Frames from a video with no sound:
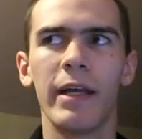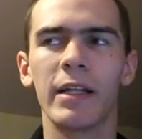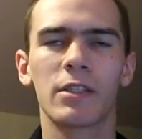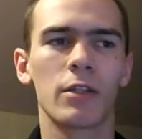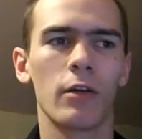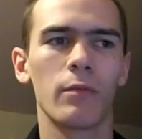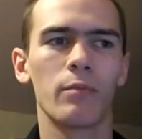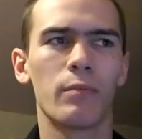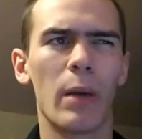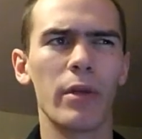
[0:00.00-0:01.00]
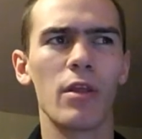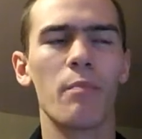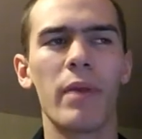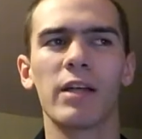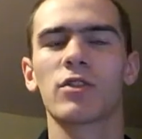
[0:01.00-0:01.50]
it's probably the
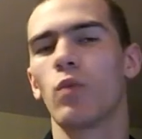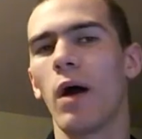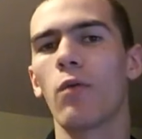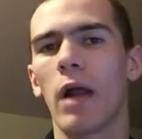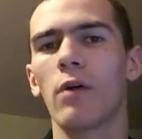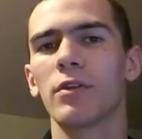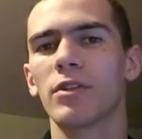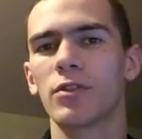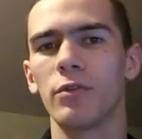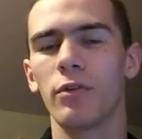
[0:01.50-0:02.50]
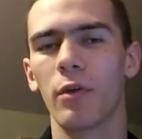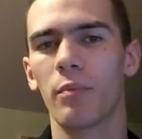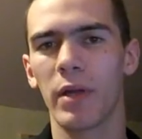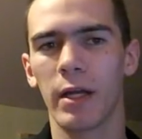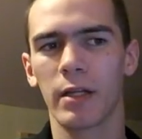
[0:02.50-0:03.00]
best well-rounded suit you
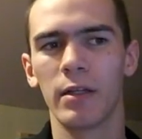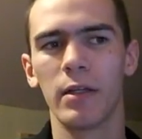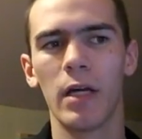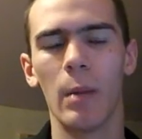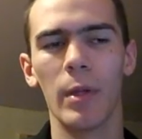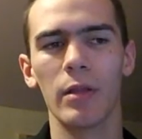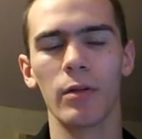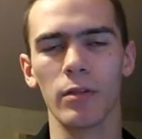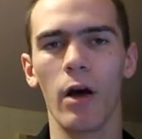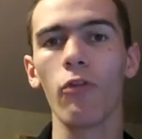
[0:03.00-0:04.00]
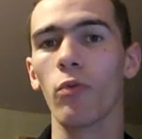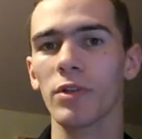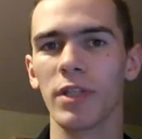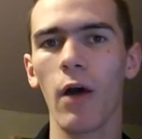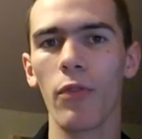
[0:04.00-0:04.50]
could pick. I mean, there are other
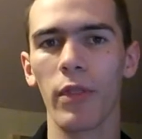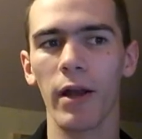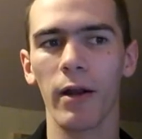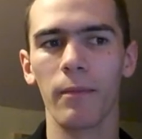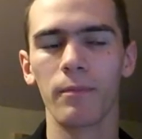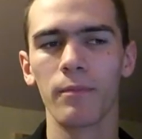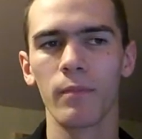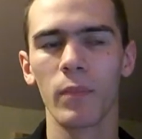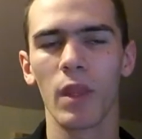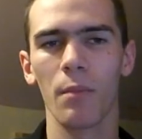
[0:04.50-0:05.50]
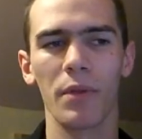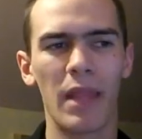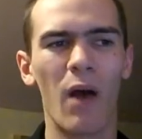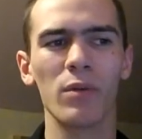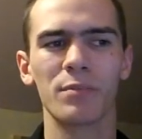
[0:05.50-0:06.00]
ones out there, but
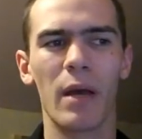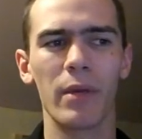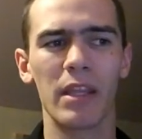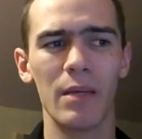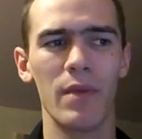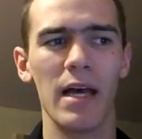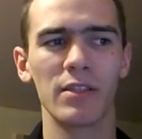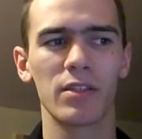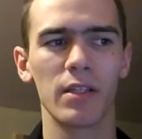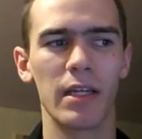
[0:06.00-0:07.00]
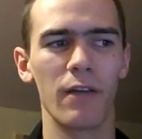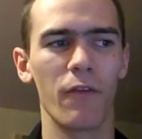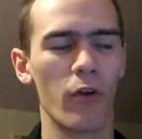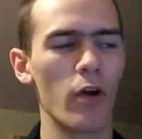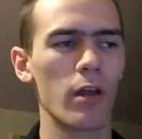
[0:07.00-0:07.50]
that one's probably the best. And if
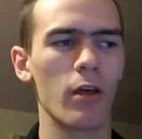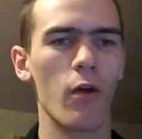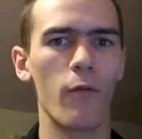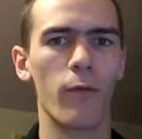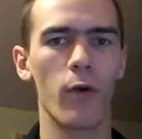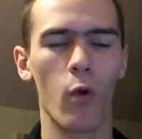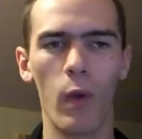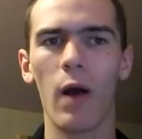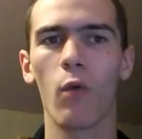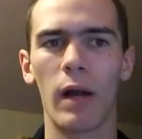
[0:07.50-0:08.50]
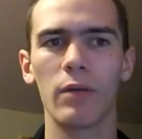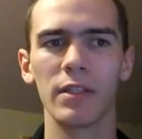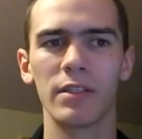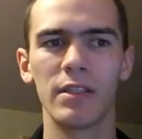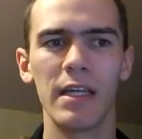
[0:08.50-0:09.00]
you're going to go for a
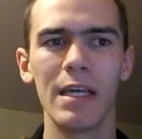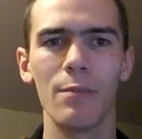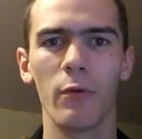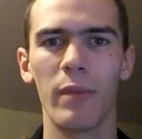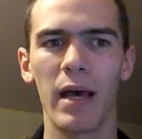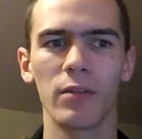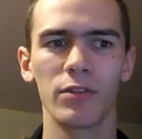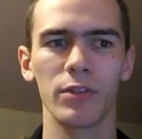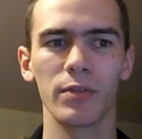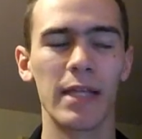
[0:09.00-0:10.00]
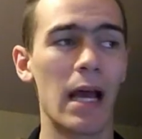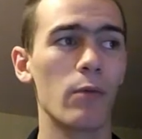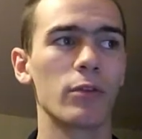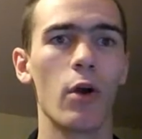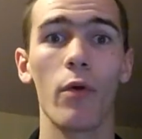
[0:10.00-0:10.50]
well-rounded team of battlesuits, I
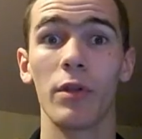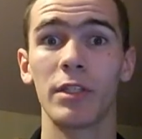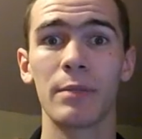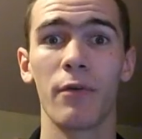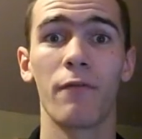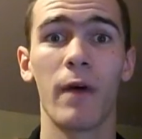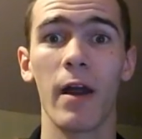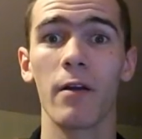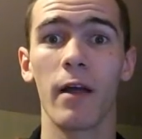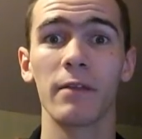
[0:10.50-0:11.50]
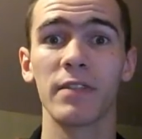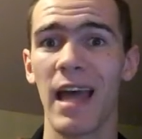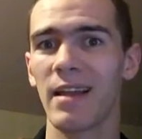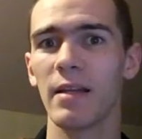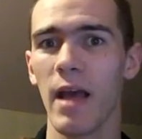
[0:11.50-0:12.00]
would go with a team of Fire Knives
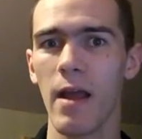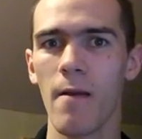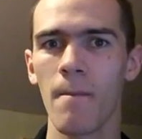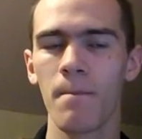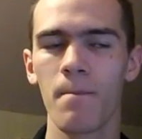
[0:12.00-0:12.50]
any day.